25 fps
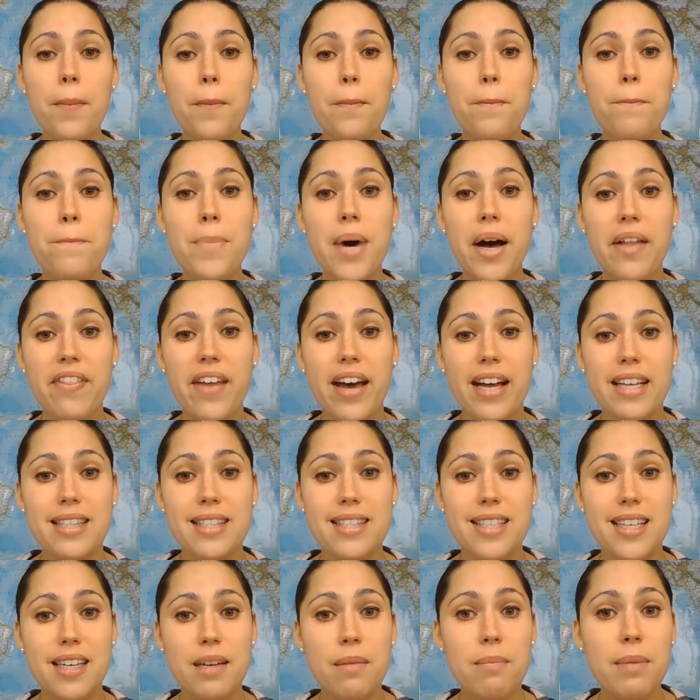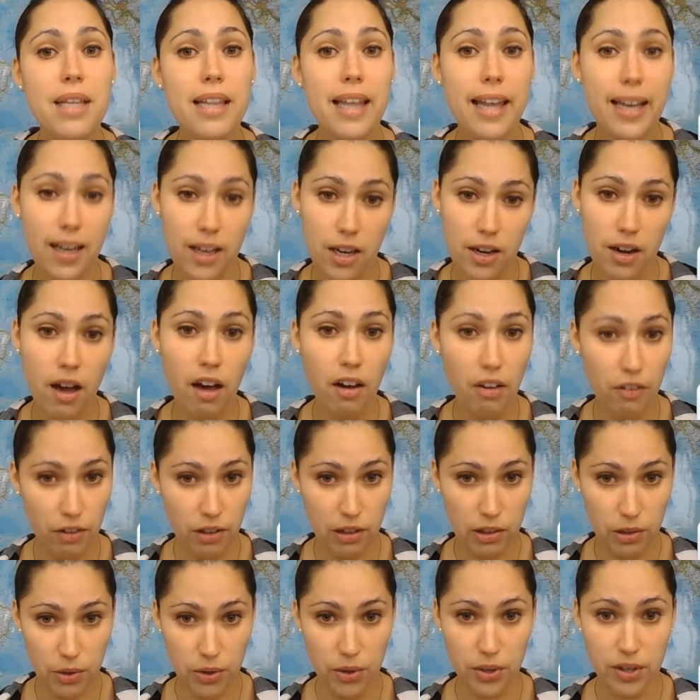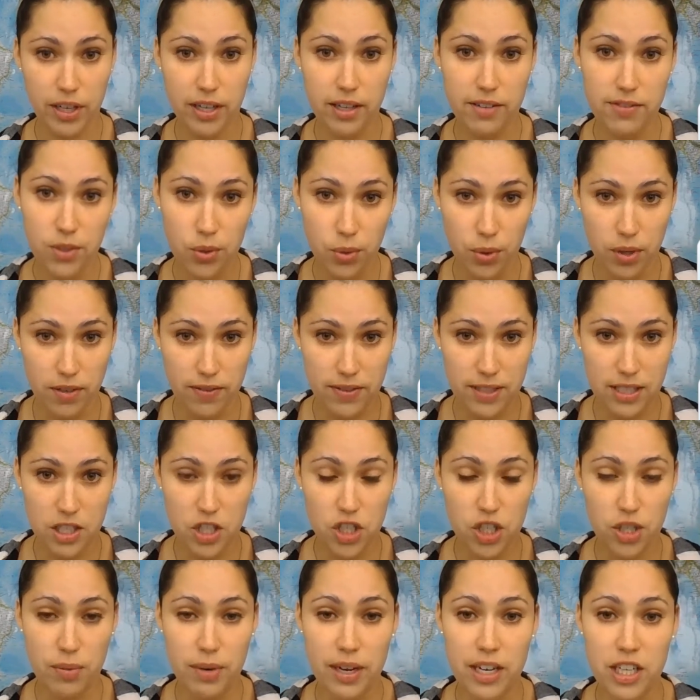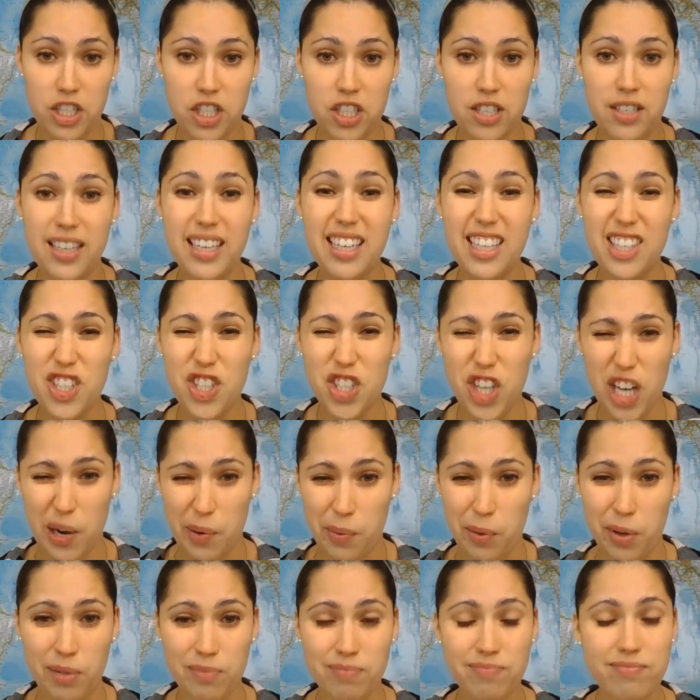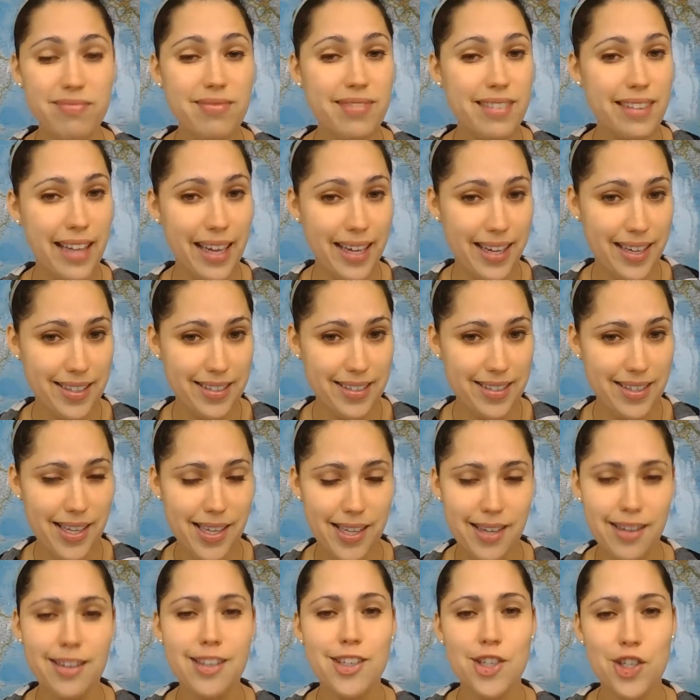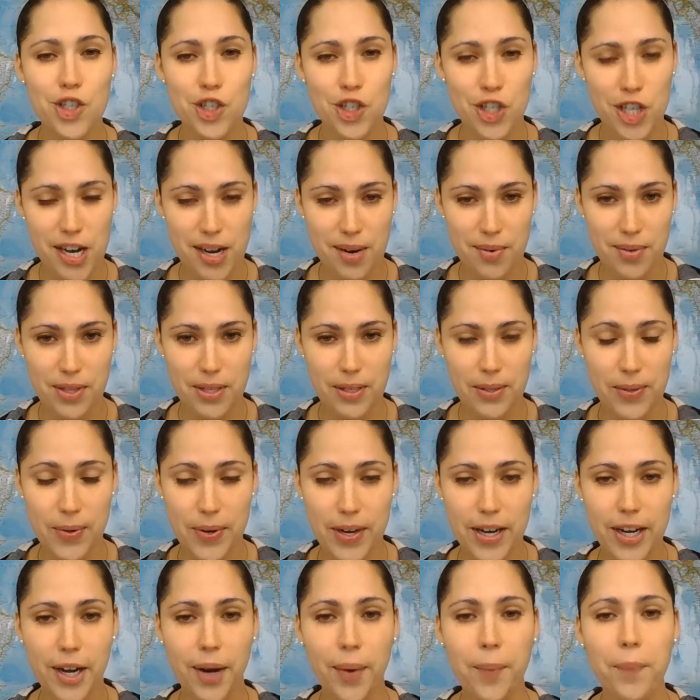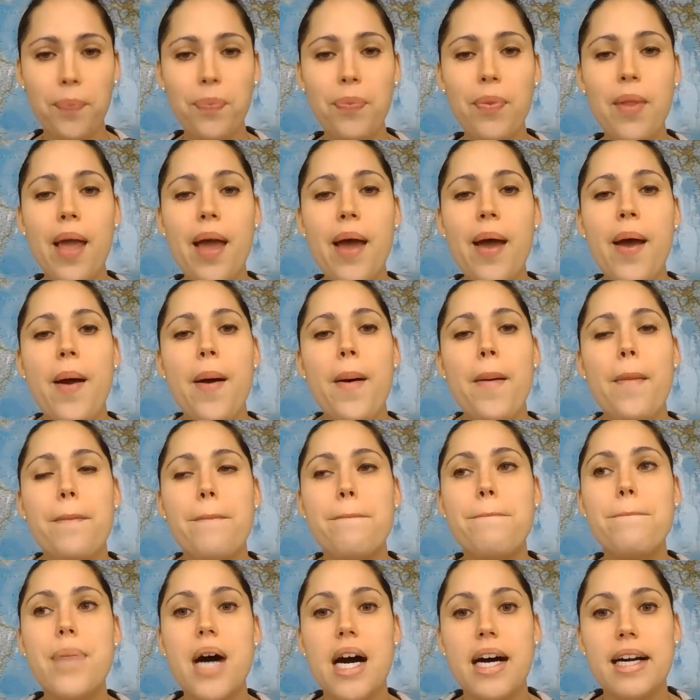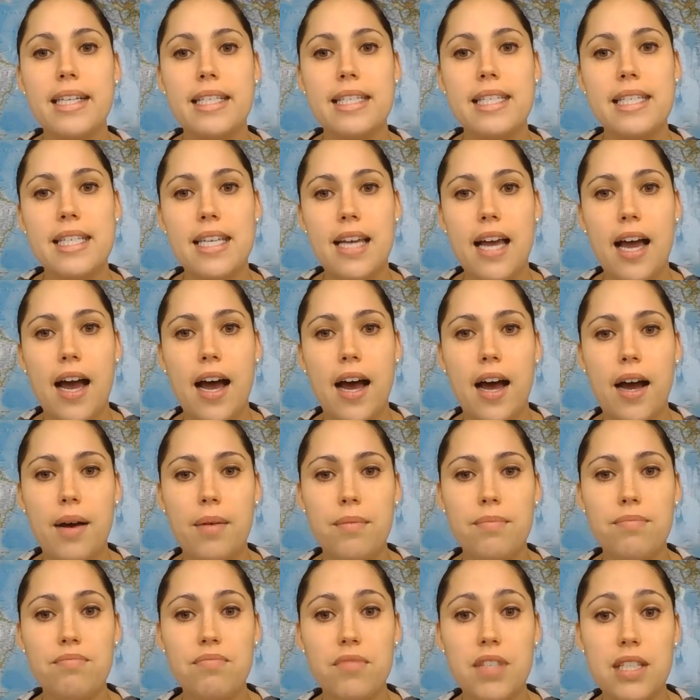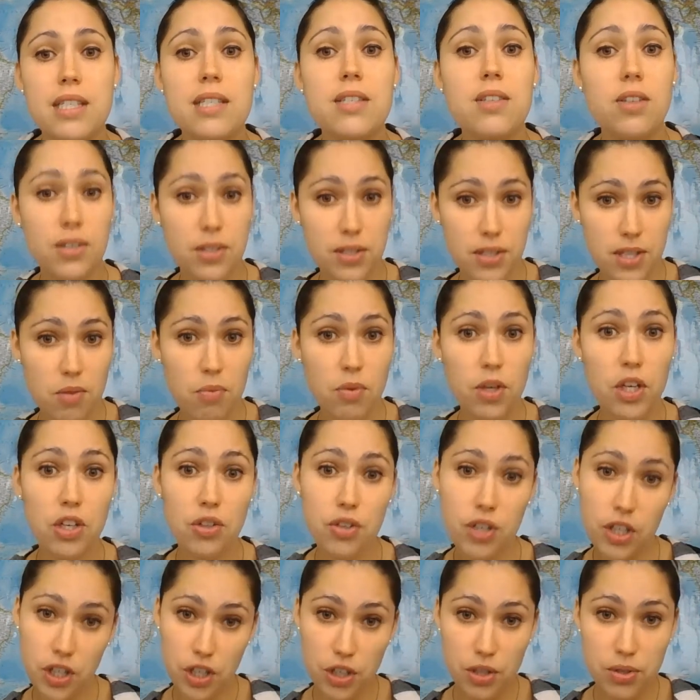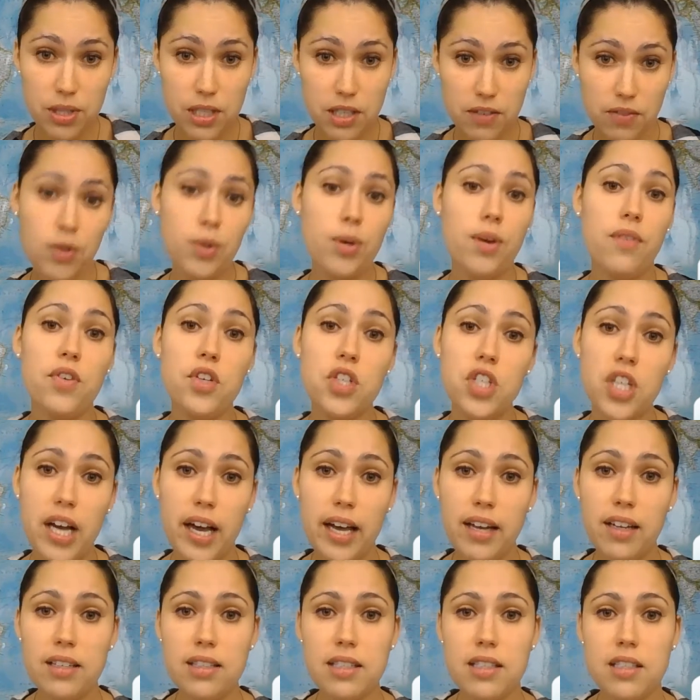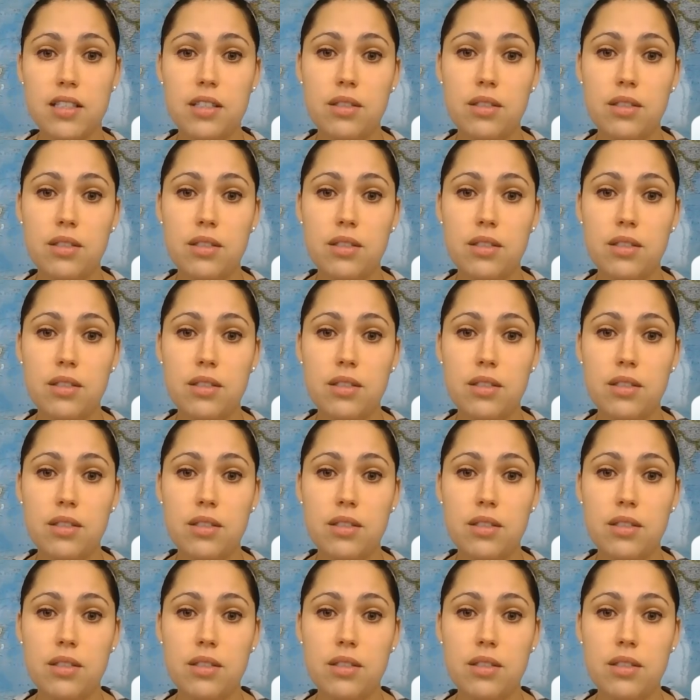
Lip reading: But that's going to be like a non-lucrative sort of situation in general. Like I said, check with a lawyer. But this is also something you could use if you have a child and